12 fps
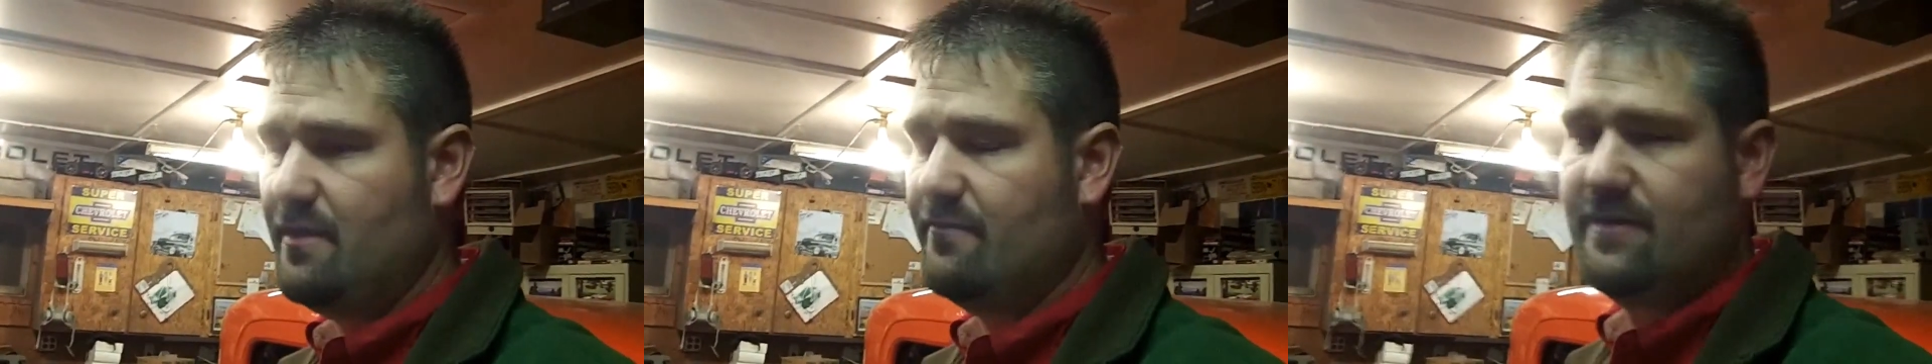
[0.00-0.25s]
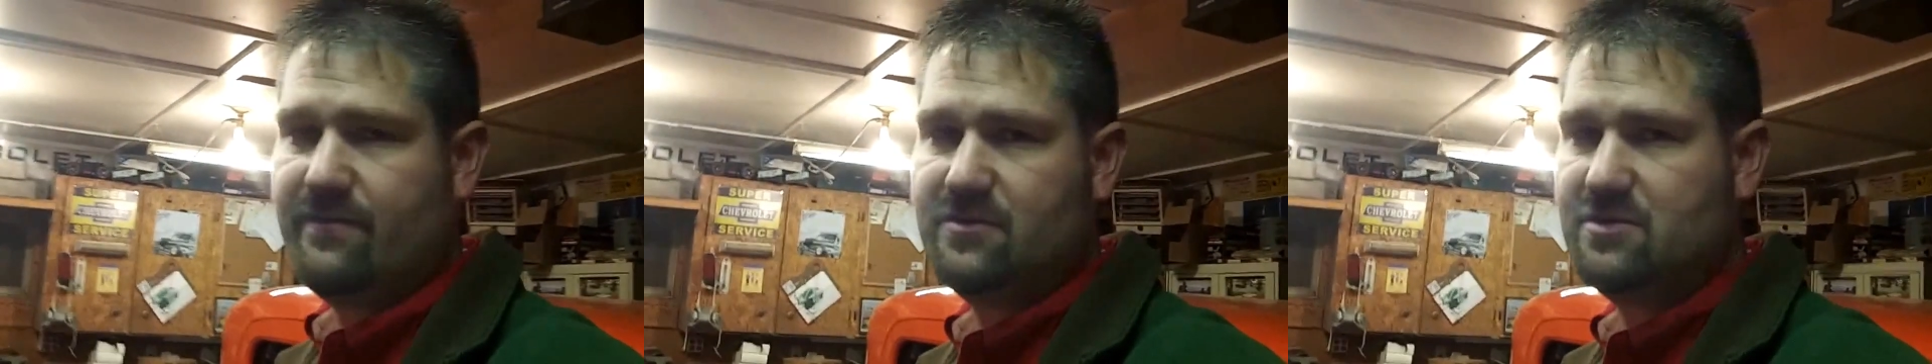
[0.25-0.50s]

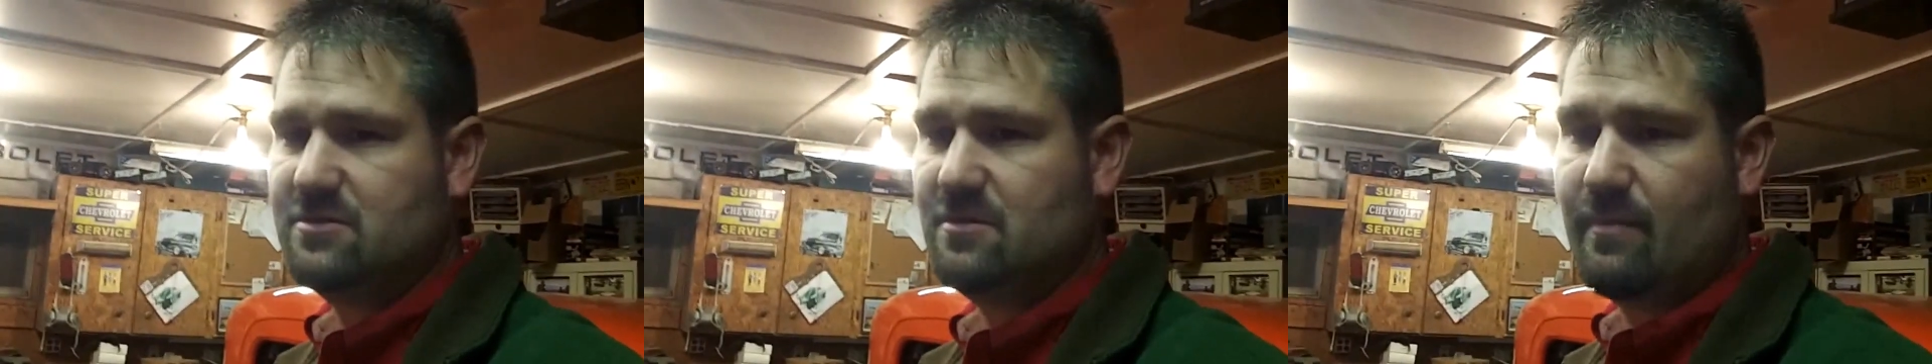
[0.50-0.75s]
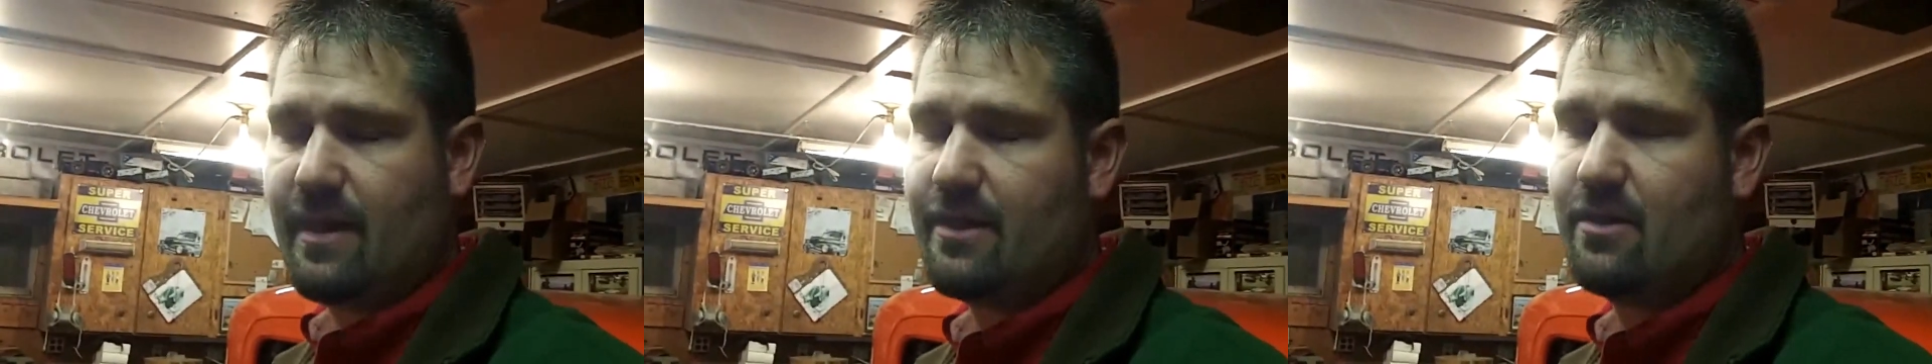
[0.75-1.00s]
even if it's just a
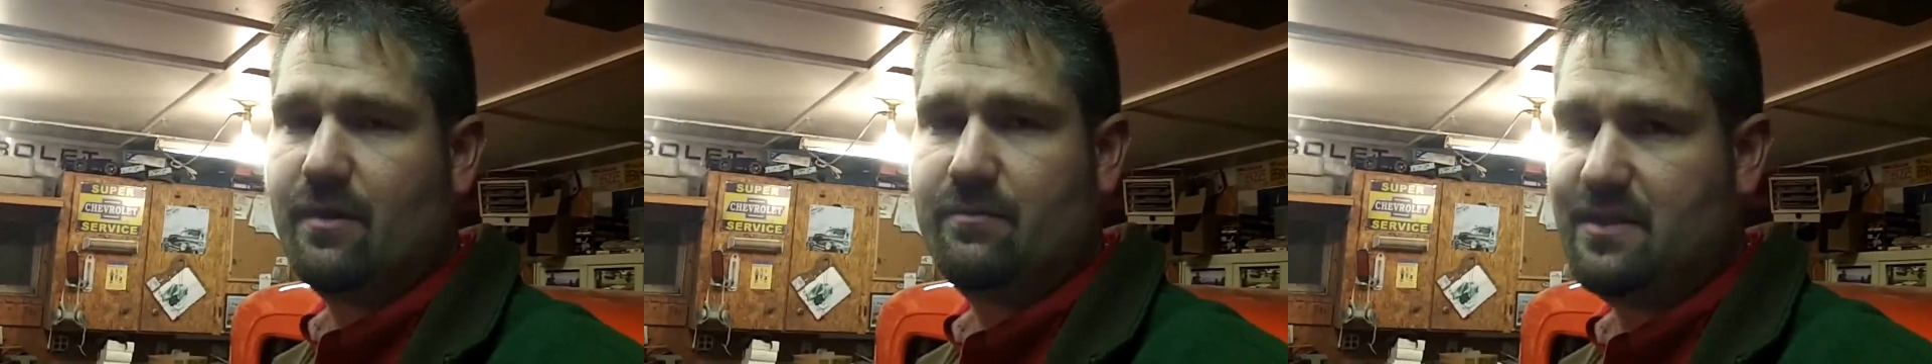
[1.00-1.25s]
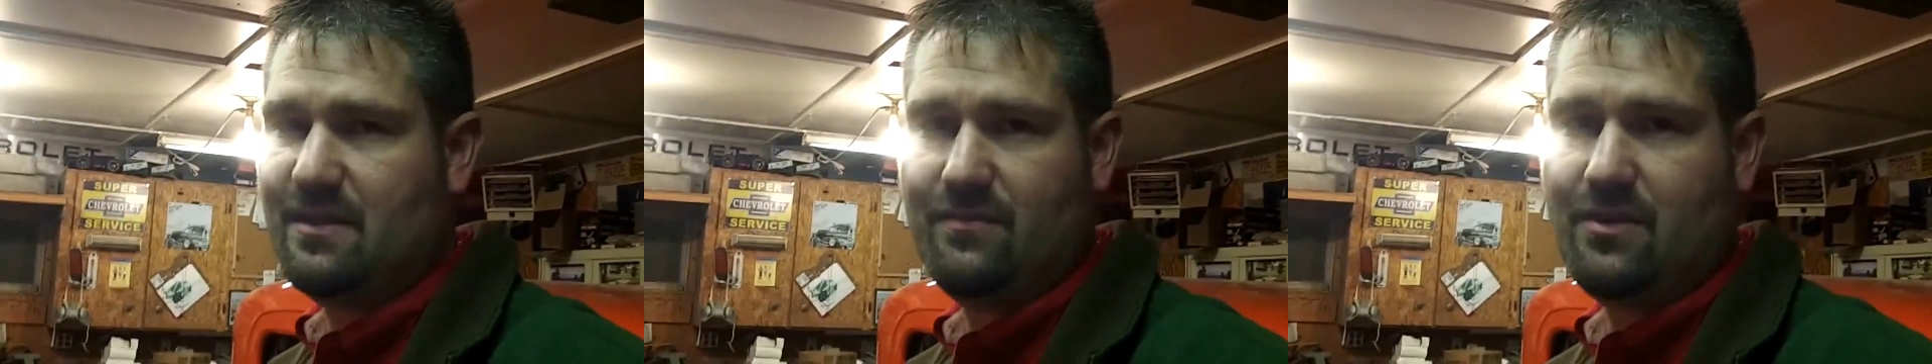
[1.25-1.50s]
minor
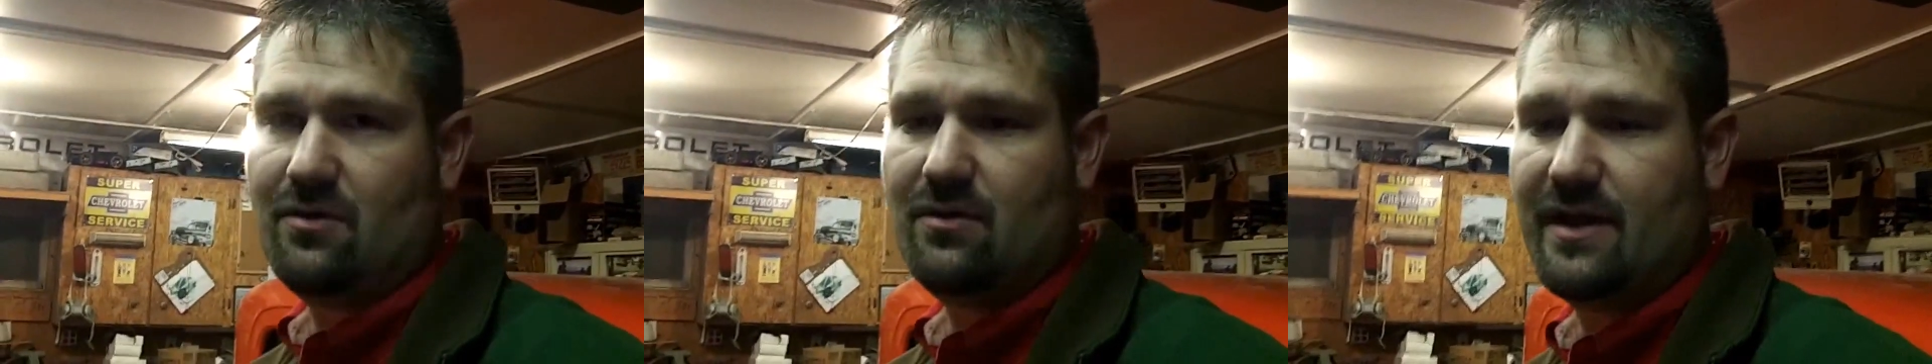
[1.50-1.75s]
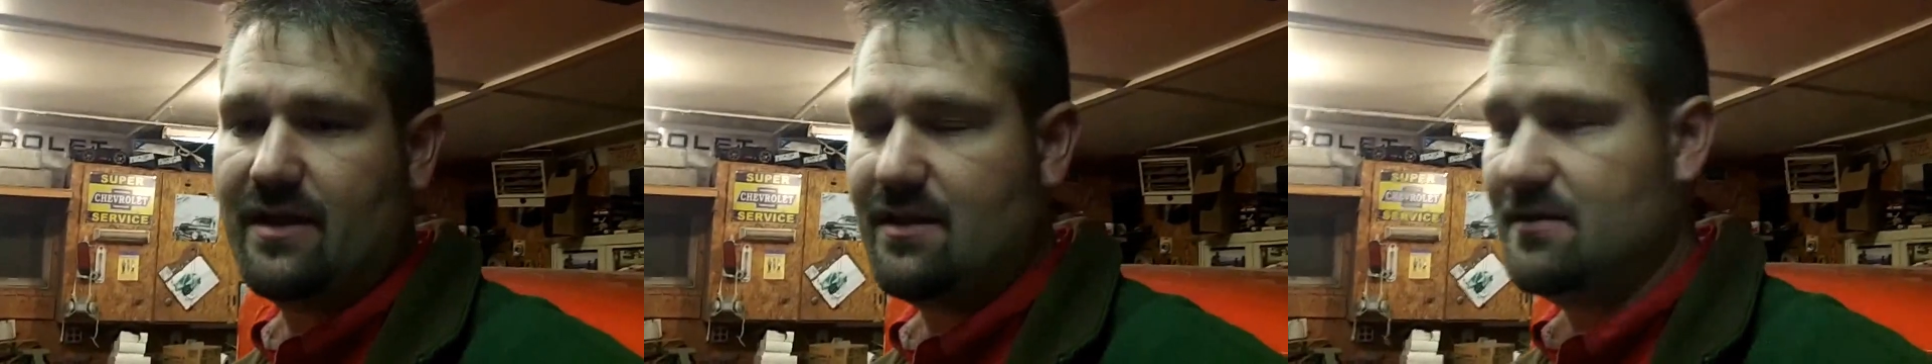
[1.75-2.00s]
update video
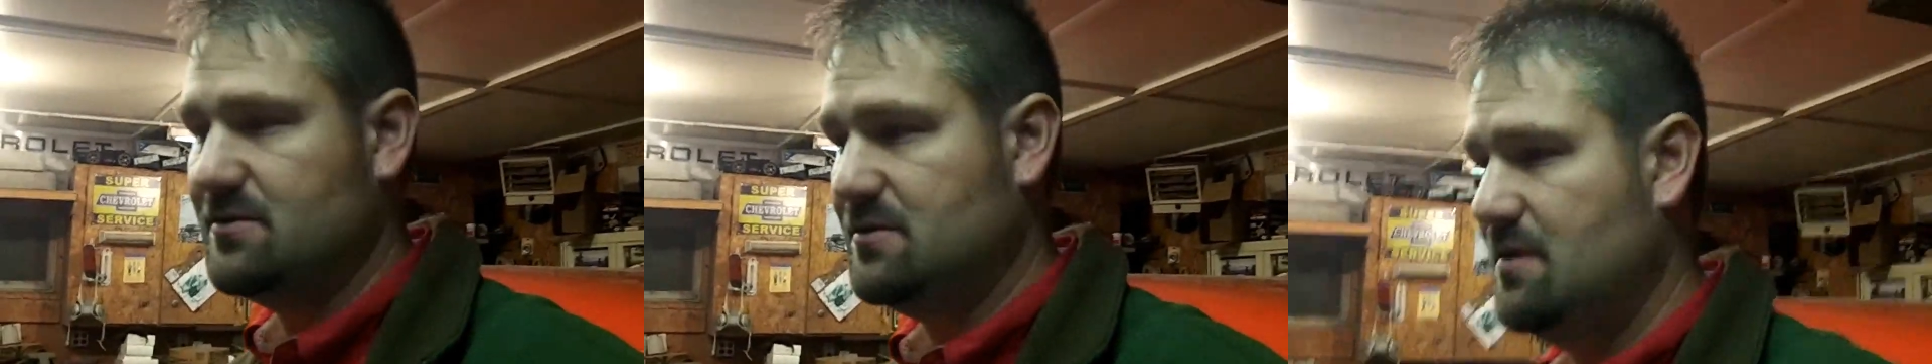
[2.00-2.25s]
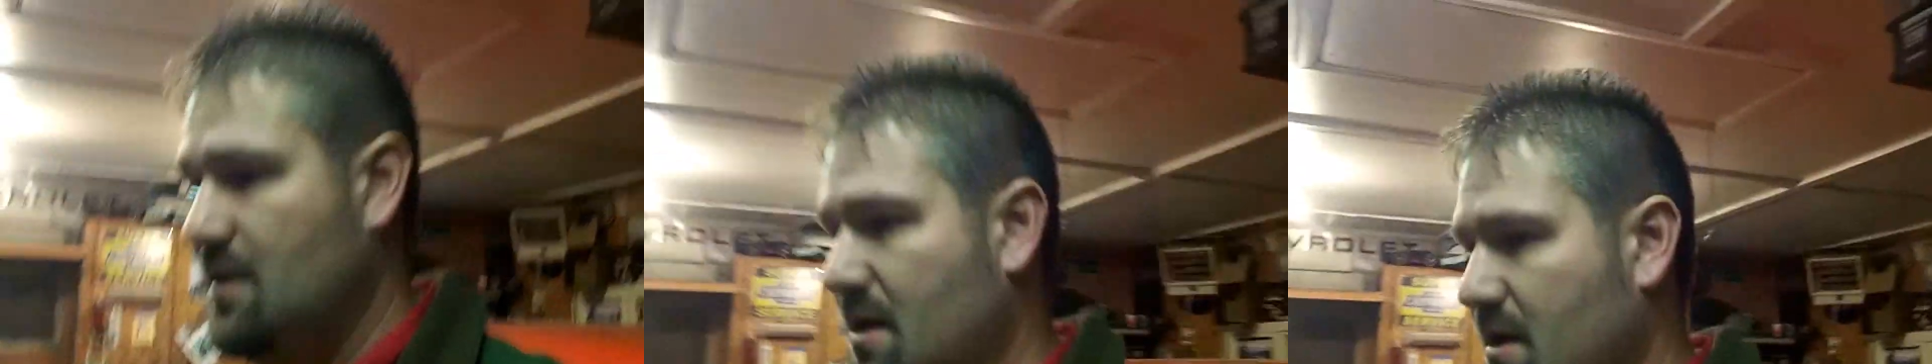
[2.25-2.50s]
like
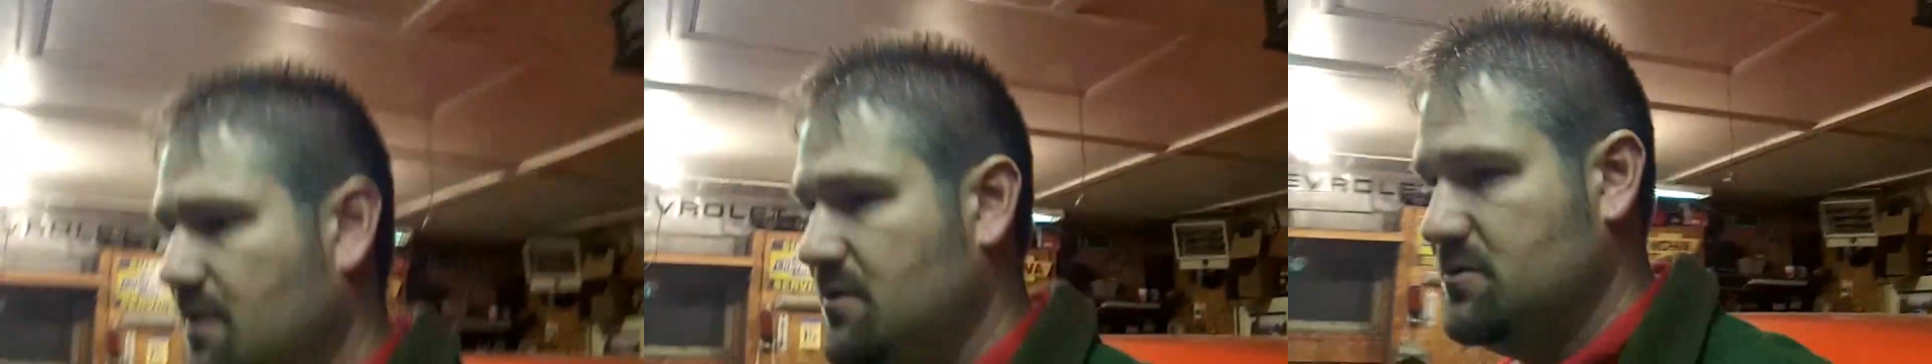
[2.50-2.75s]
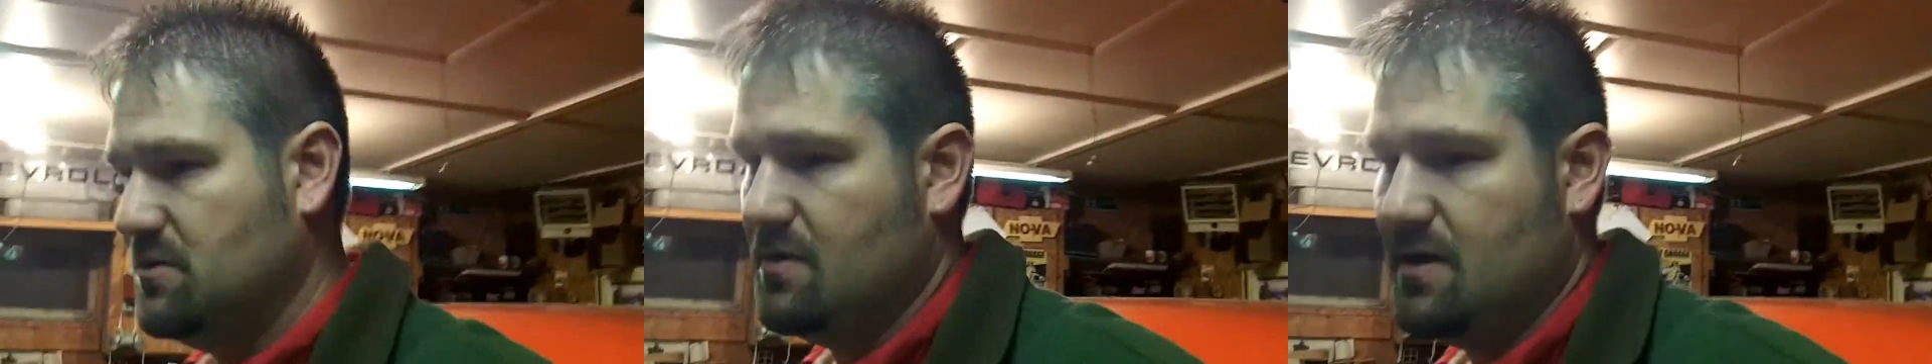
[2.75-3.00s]
this.
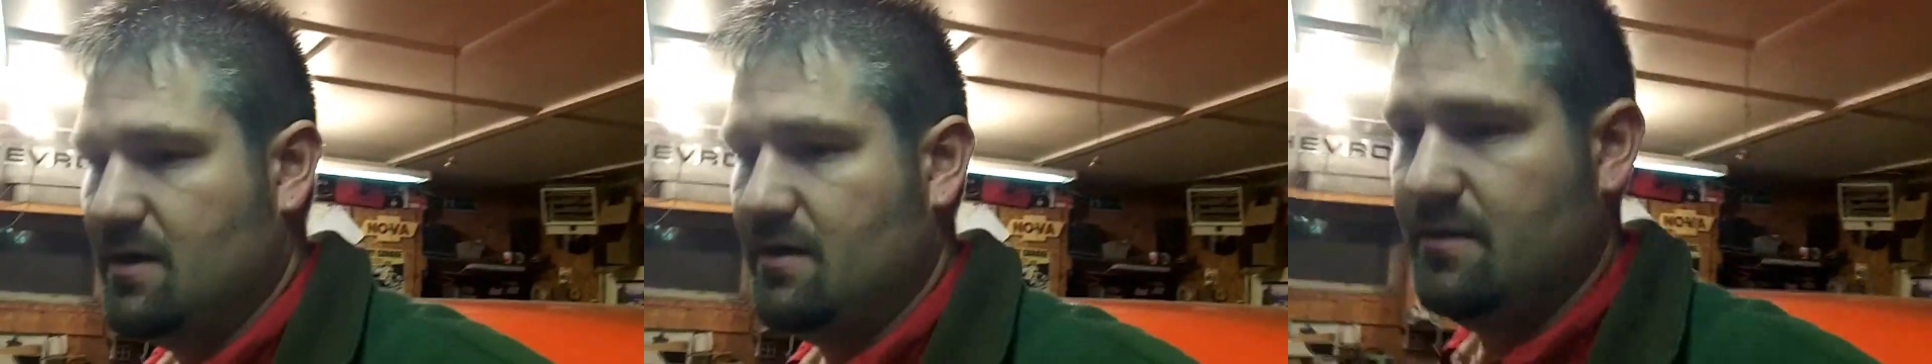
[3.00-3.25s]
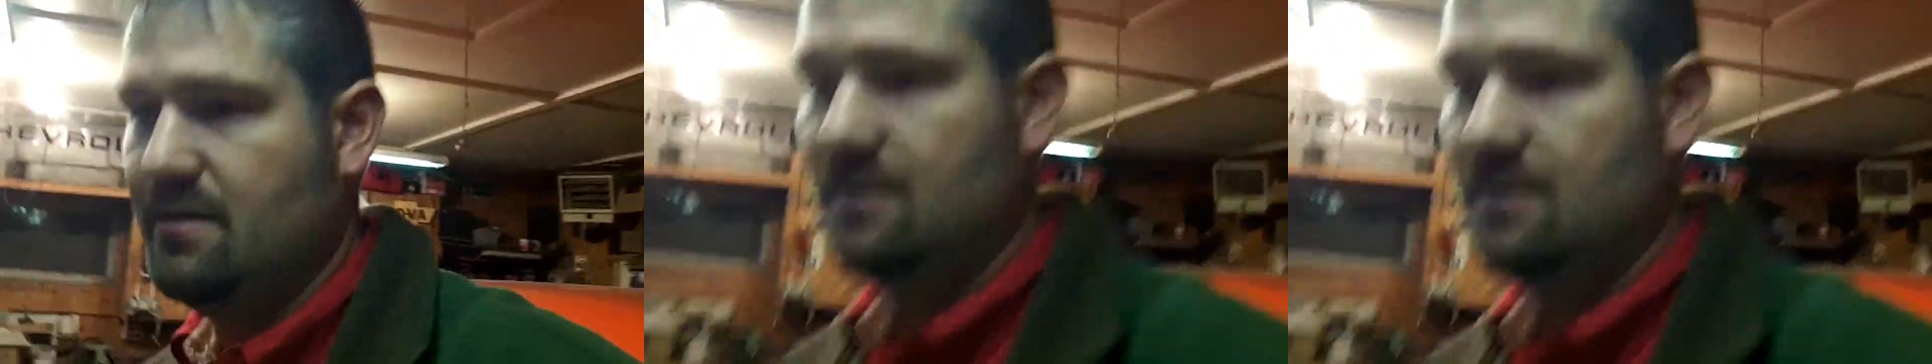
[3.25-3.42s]
So